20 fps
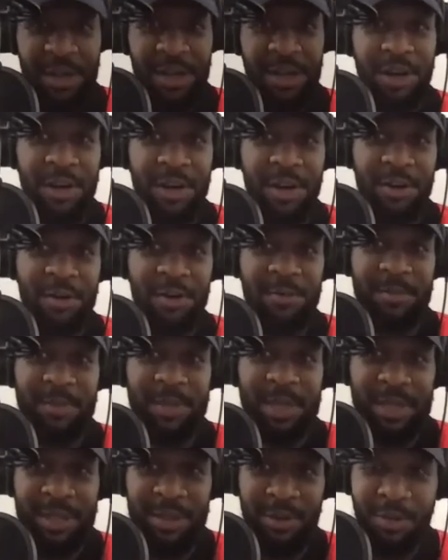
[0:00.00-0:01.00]

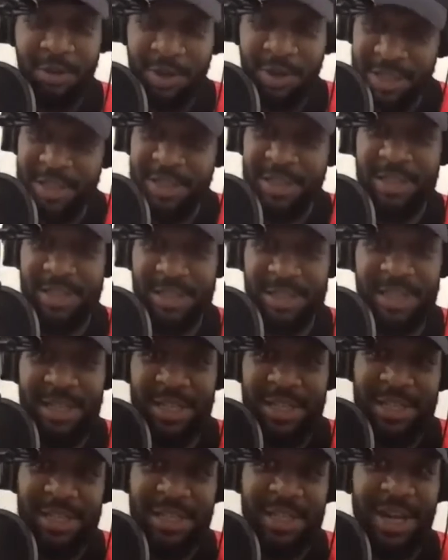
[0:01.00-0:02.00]
Going to the
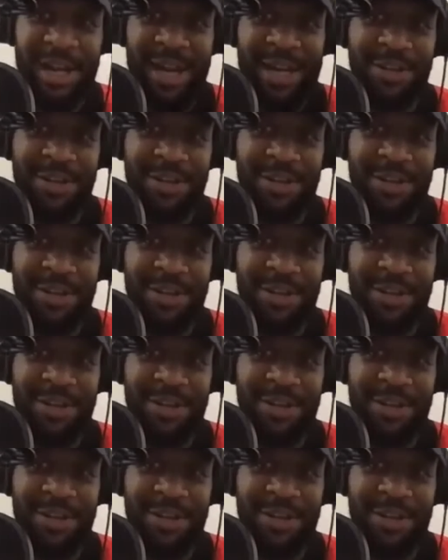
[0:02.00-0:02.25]
season, I